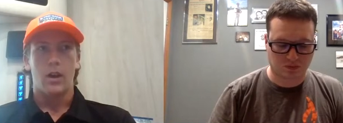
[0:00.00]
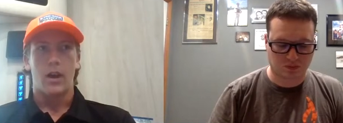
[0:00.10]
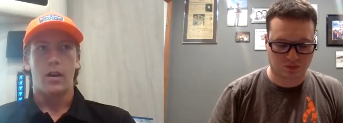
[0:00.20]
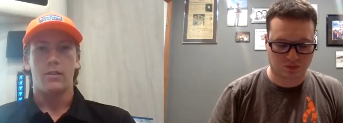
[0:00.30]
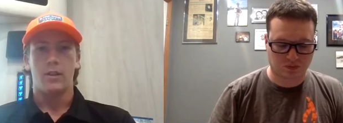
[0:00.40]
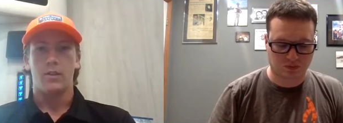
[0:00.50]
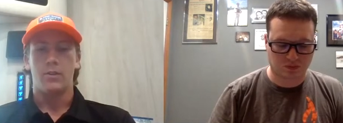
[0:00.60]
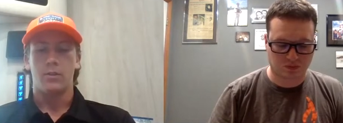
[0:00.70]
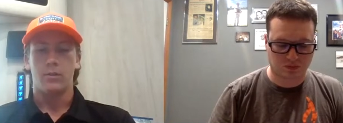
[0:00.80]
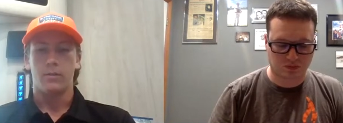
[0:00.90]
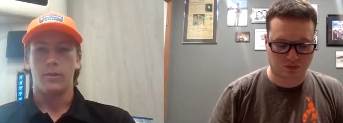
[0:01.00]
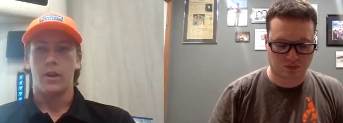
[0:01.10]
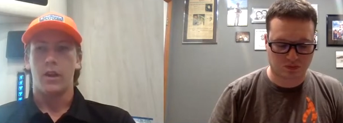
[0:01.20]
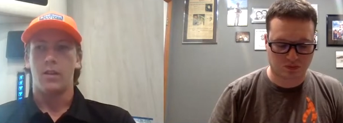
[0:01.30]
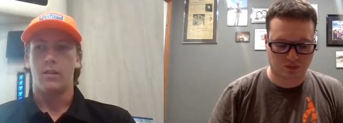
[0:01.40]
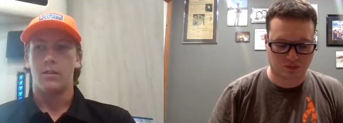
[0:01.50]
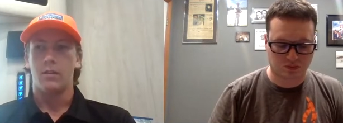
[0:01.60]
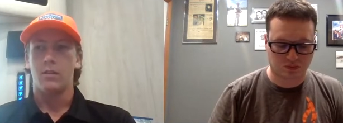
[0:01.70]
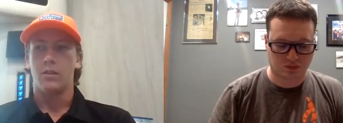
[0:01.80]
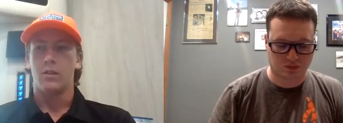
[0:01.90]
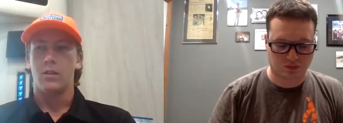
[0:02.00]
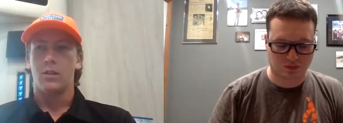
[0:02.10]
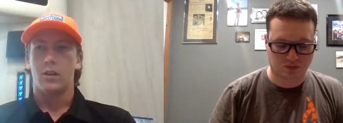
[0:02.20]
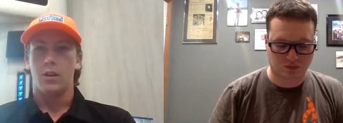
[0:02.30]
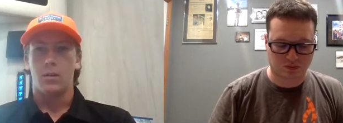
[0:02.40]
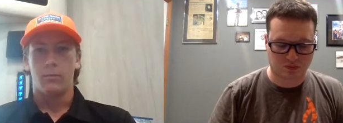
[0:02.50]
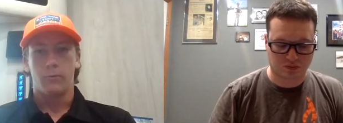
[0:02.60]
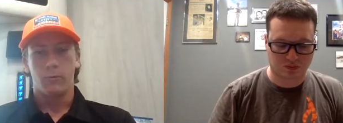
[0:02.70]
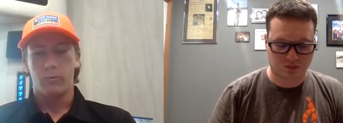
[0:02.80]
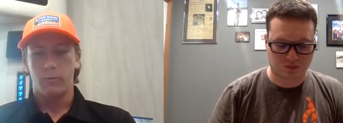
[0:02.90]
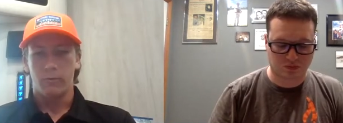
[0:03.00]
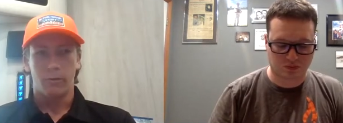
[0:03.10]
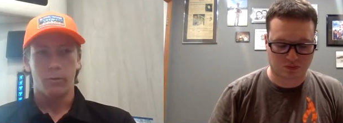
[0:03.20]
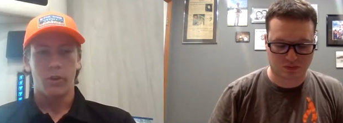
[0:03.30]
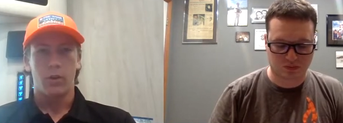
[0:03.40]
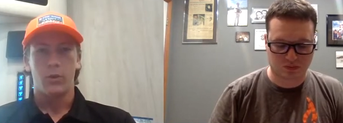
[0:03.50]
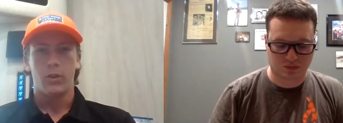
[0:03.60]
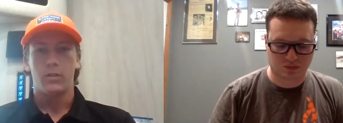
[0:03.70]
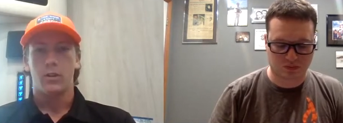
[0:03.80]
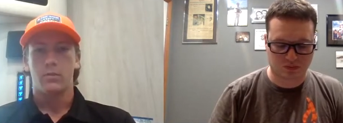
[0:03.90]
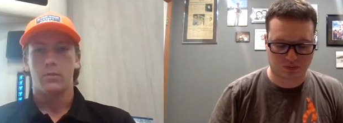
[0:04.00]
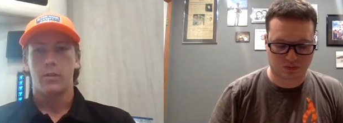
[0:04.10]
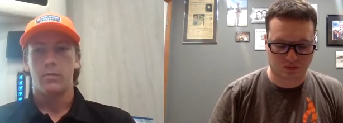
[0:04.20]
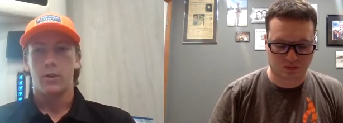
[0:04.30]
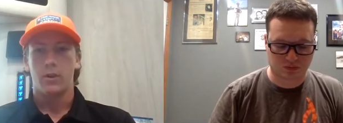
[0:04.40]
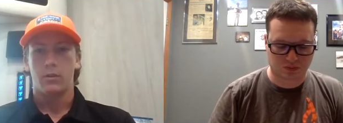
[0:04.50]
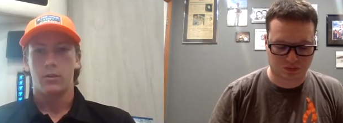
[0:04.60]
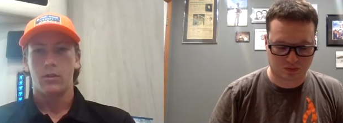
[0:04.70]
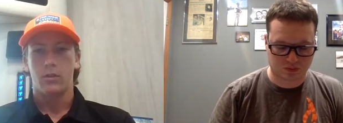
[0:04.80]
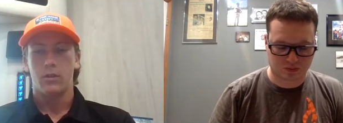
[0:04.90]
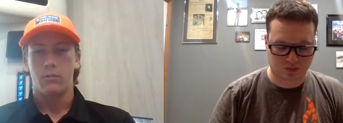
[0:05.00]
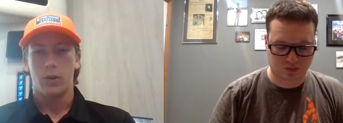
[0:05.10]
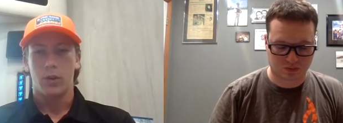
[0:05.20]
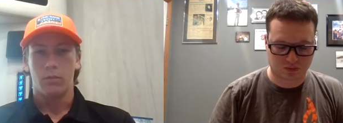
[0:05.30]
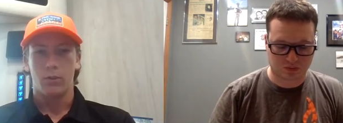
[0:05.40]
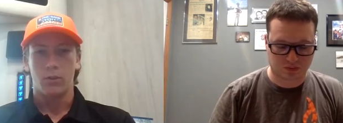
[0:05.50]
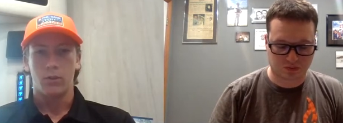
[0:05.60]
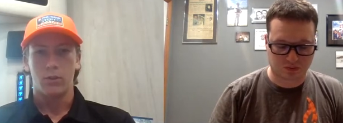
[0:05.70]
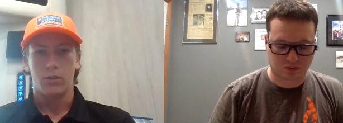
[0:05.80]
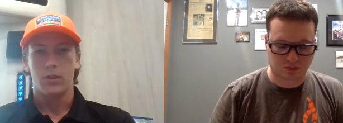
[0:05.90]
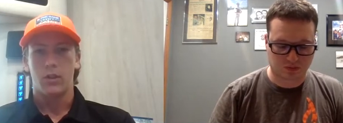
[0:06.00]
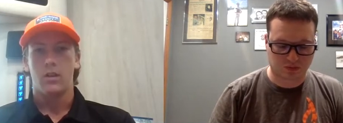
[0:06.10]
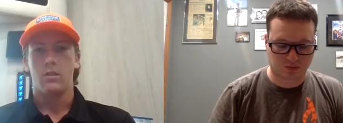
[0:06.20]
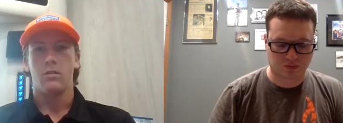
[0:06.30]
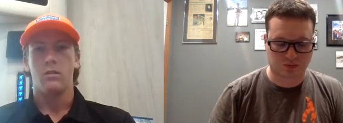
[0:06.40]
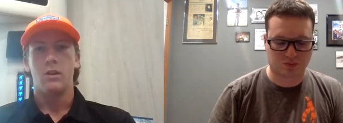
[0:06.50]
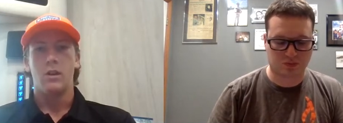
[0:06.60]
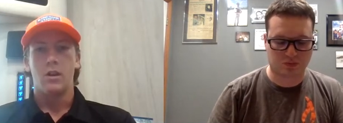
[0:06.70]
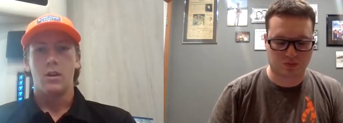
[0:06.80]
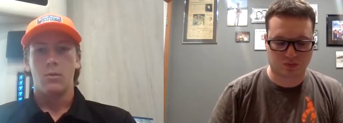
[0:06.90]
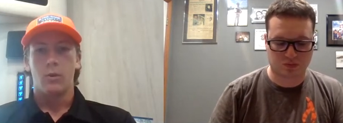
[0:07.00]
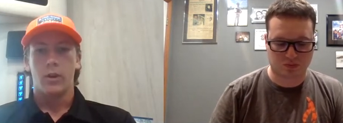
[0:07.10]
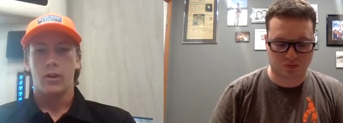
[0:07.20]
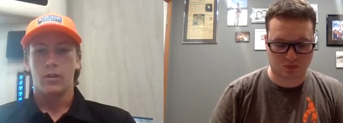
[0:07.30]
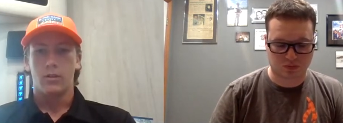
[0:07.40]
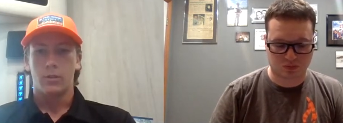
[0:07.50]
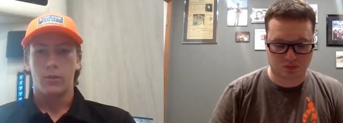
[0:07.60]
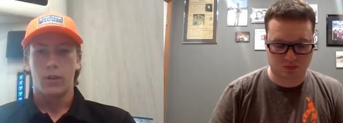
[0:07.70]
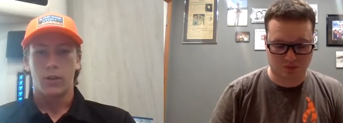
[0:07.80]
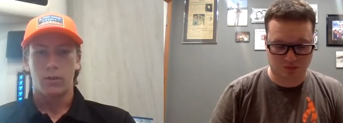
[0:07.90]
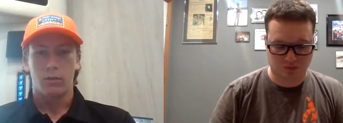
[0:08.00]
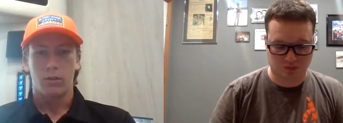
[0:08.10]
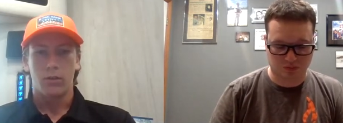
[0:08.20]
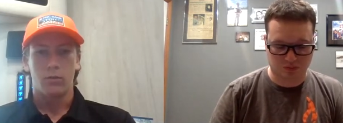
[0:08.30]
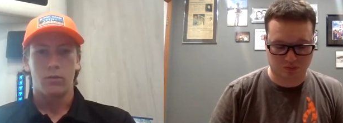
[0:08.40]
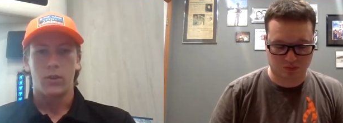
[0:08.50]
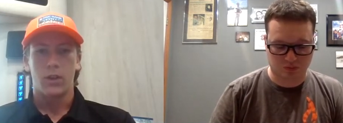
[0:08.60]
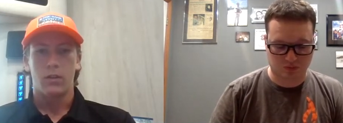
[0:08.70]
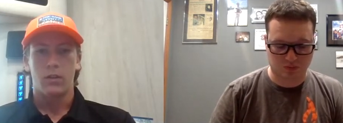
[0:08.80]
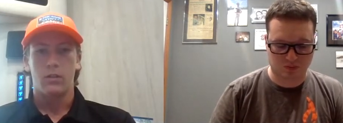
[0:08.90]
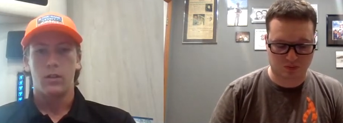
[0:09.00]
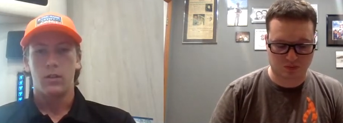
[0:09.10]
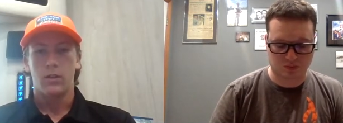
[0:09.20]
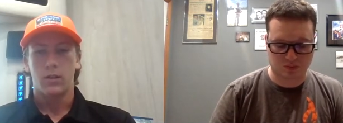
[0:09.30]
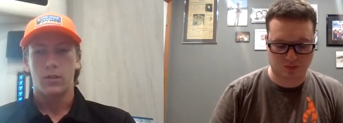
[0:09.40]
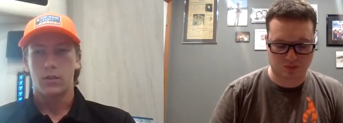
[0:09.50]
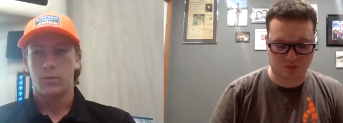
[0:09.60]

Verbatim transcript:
Speaker 1: at daytona and um, from there we talked about my career and my ambitions and where Chip Ganassi Racing was headed in the next